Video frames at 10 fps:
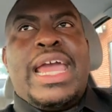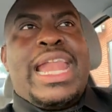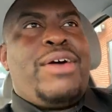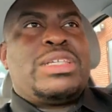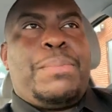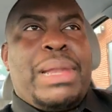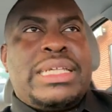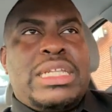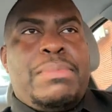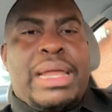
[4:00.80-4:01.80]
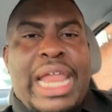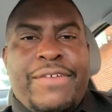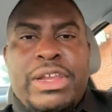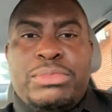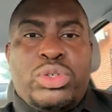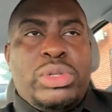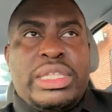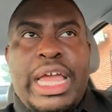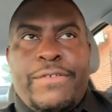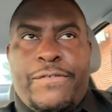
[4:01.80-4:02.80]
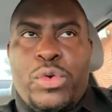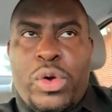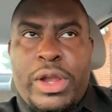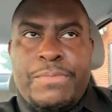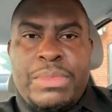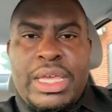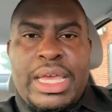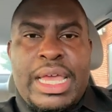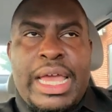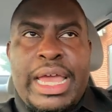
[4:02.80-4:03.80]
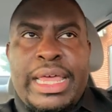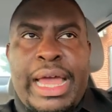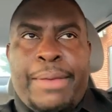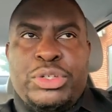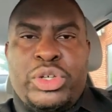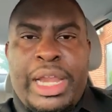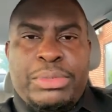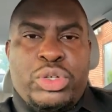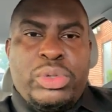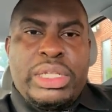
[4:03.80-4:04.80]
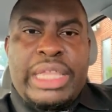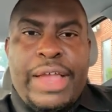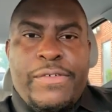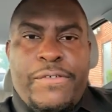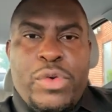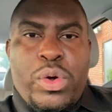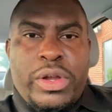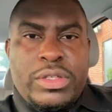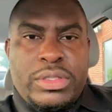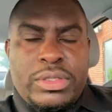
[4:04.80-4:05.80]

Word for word: and that was a blessing in my life, and I'm truly thankful for it. I'm tr- and I'm truly thankful for it.